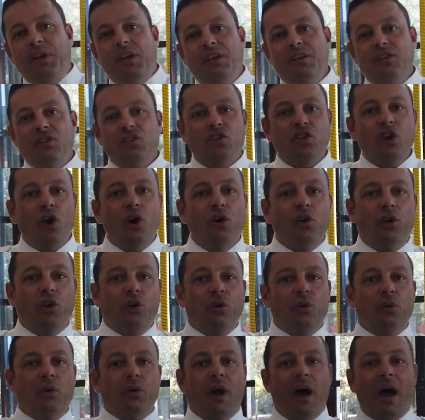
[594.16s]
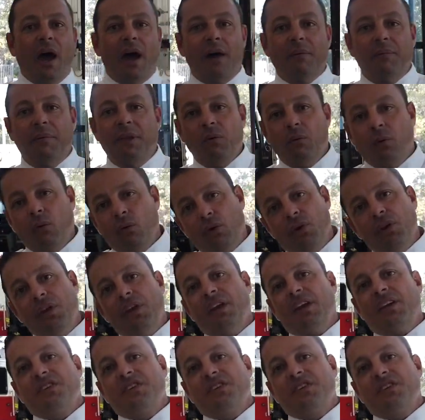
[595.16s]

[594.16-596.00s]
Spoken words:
didn't show you that we're really